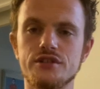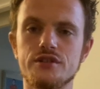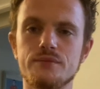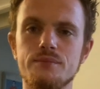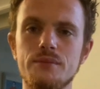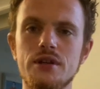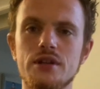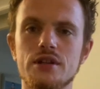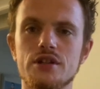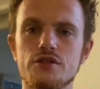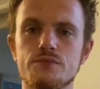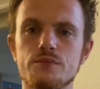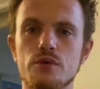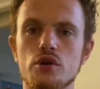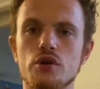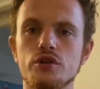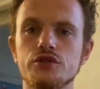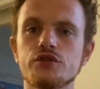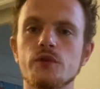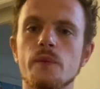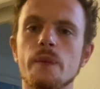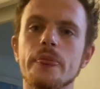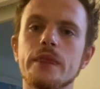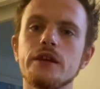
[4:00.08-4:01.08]
to diminish,
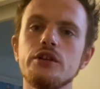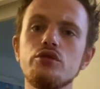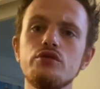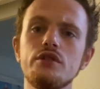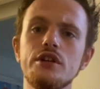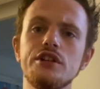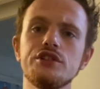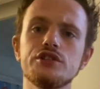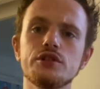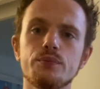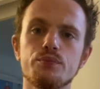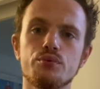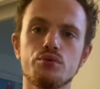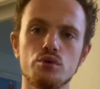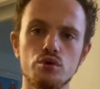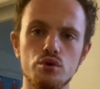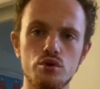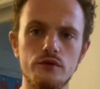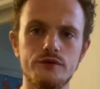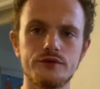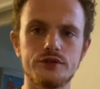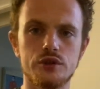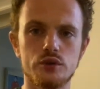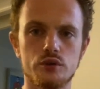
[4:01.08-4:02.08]
because you need to
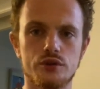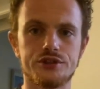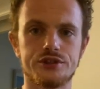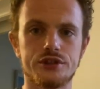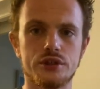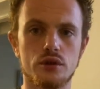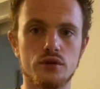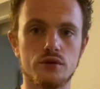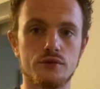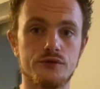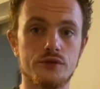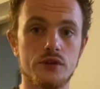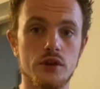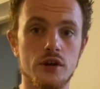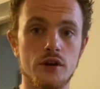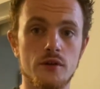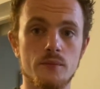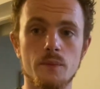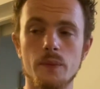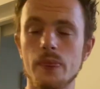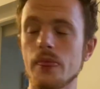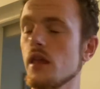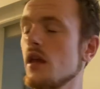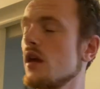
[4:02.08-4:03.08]
prove to yourself
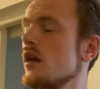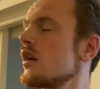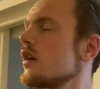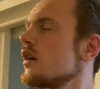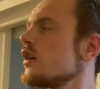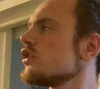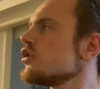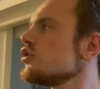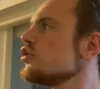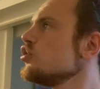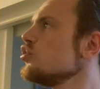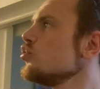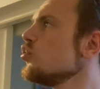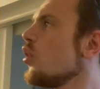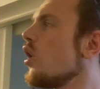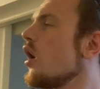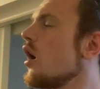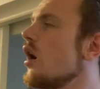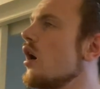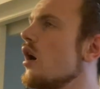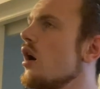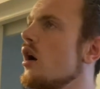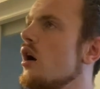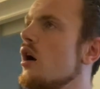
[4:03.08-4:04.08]
that you
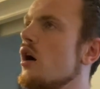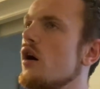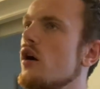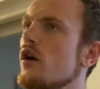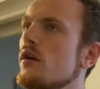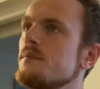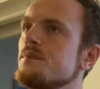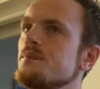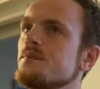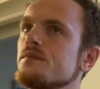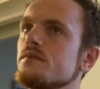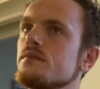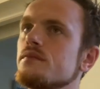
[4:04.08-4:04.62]
are